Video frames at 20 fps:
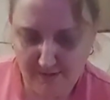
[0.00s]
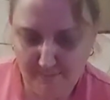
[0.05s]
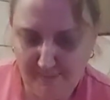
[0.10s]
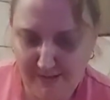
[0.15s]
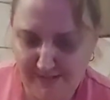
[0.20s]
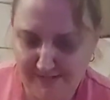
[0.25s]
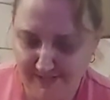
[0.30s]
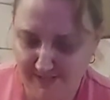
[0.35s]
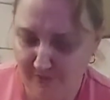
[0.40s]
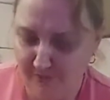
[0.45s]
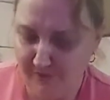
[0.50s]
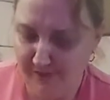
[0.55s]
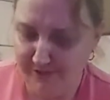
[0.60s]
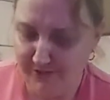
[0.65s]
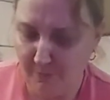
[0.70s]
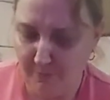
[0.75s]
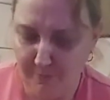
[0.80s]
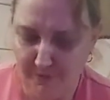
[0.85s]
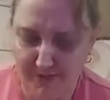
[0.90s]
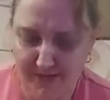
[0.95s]
Padding on the
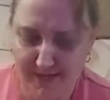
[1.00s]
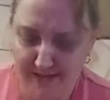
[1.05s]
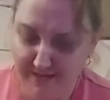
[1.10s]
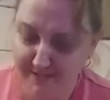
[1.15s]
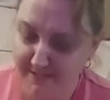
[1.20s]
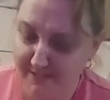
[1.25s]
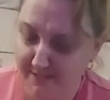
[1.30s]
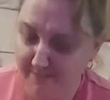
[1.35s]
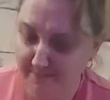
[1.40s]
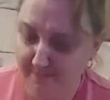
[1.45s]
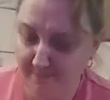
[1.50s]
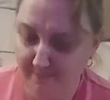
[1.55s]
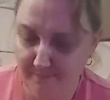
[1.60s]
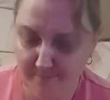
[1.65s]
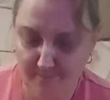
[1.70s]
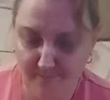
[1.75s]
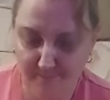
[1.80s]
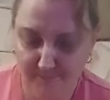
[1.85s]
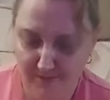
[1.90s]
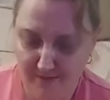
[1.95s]
top of the head.
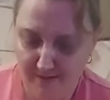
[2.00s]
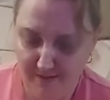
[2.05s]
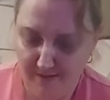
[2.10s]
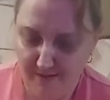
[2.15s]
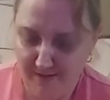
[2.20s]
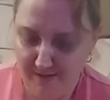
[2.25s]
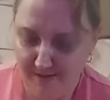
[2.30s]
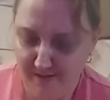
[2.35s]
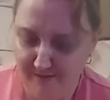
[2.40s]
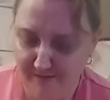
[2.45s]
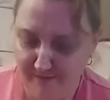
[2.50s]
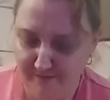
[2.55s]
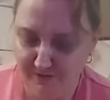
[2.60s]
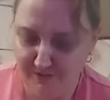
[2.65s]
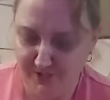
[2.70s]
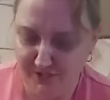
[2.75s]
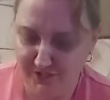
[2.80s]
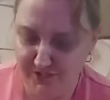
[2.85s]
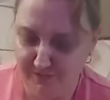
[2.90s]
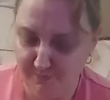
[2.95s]
And they're
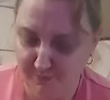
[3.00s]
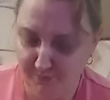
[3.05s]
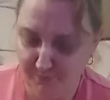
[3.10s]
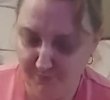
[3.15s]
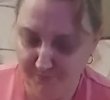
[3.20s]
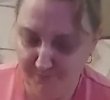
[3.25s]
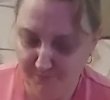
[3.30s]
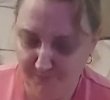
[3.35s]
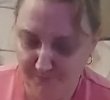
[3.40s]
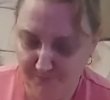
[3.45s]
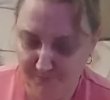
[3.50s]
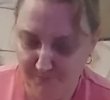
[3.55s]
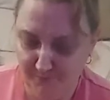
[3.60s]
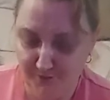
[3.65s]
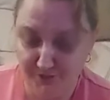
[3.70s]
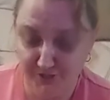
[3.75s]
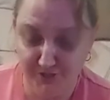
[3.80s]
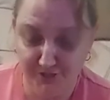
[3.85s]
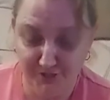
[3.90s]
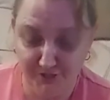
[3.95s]
adjustable,
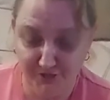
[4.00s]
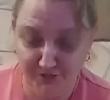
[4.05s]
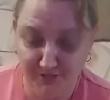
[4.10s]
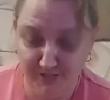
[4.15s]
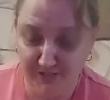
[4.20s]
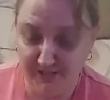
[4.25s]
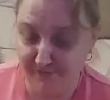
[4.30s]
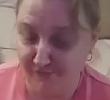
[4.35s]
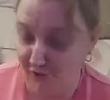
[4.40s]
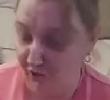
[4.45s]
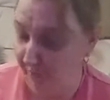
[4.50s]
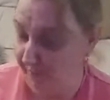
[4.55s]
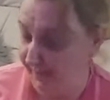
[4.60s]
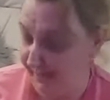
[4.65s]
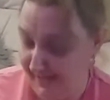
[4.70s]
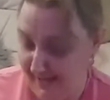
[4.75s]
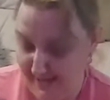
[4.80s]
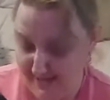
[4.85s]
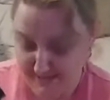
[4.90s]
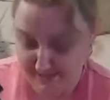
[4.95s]
which is good if you've got a
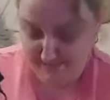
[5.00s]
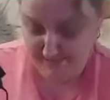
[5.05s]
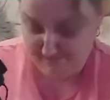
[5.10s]
big head.